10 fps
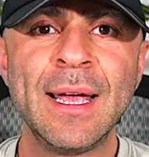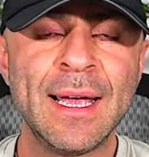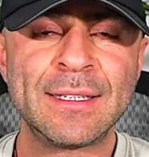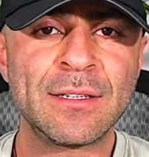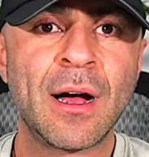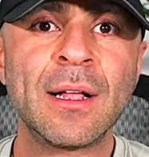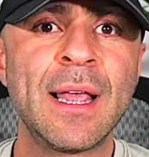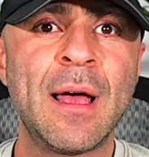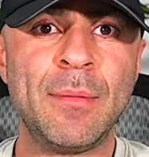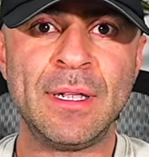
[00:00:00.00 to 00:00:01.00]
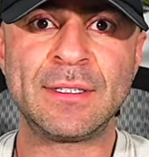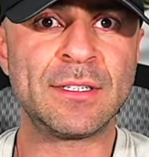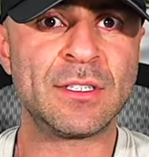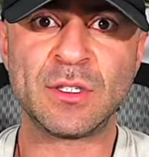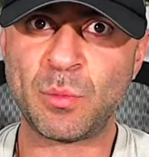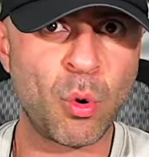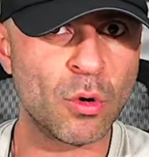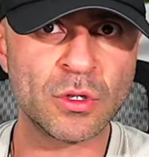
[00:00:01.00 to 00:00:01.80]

It's not them. It's just this poor